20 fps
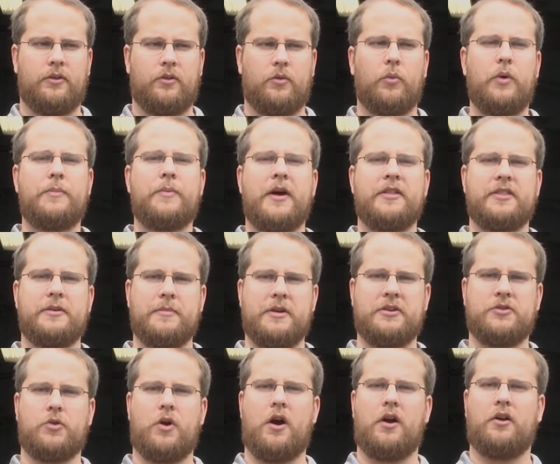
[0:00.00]
we put them
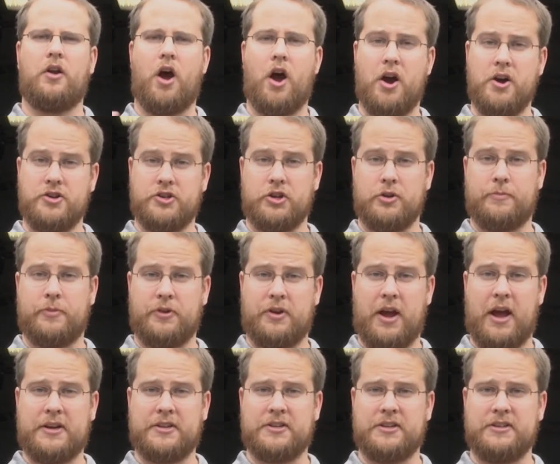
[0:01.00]
into our larger
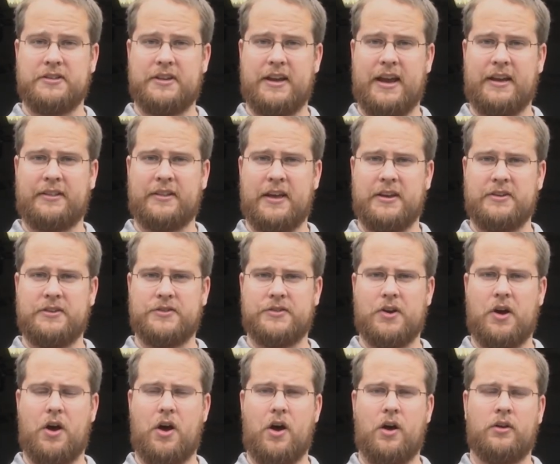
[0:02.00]
production tank that you
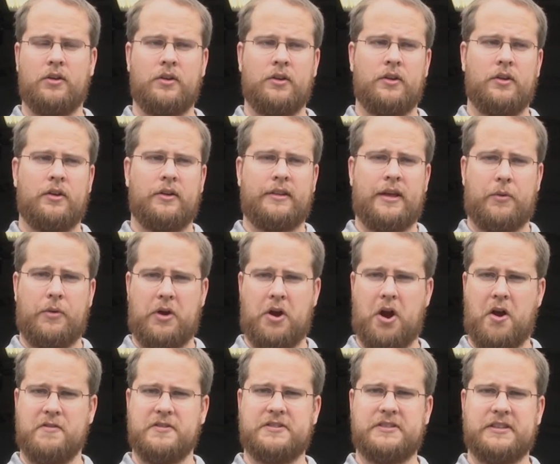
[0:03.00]
saw, that we
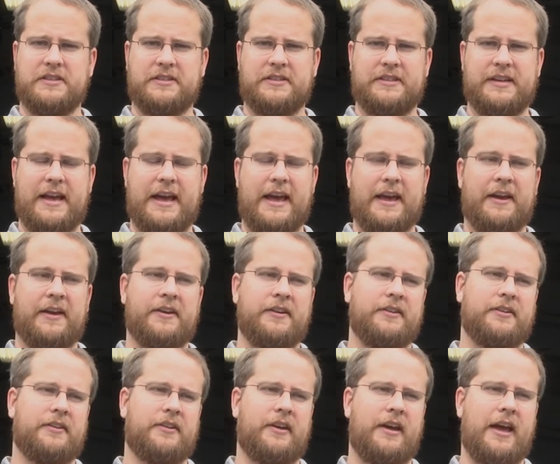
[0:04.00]
harvested today.
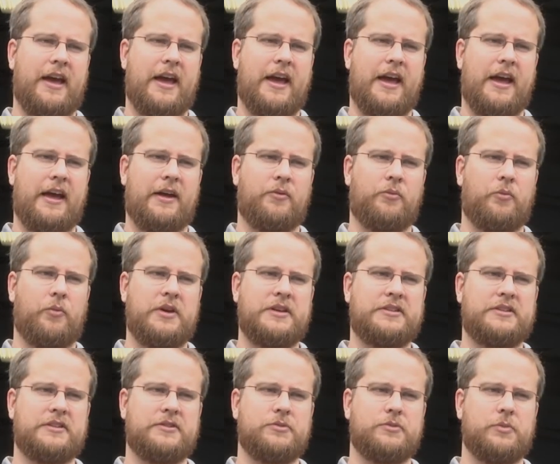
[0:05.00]
And we
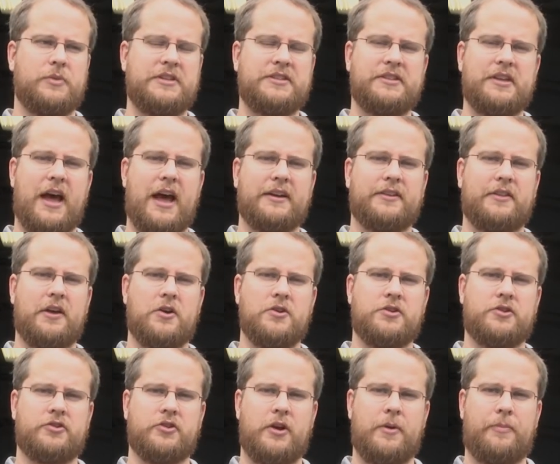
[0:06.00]
stocked
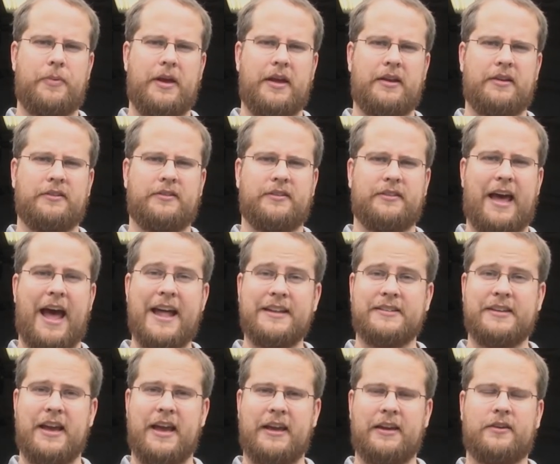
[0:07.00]
those shrimp into
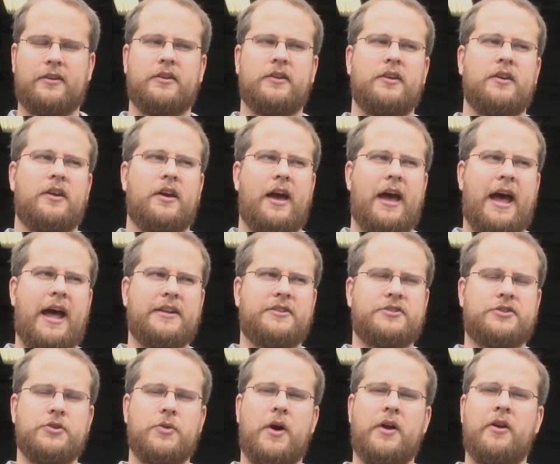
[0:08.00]
that tank at
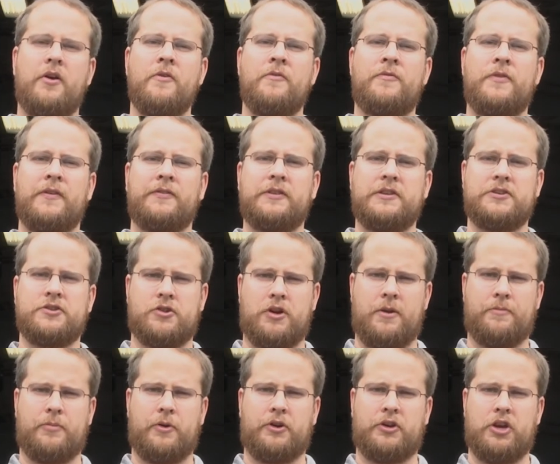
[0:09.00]
250
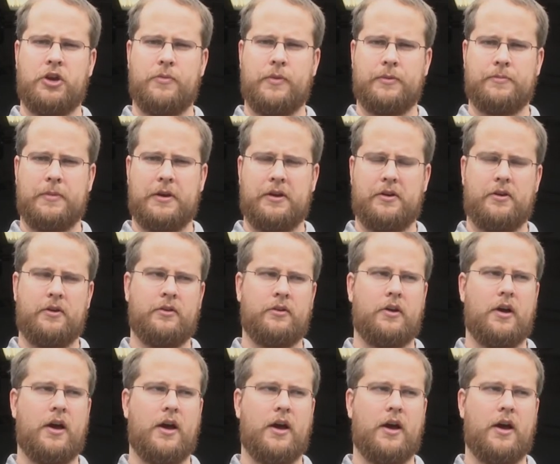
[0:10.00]
shrimp per cubic meter.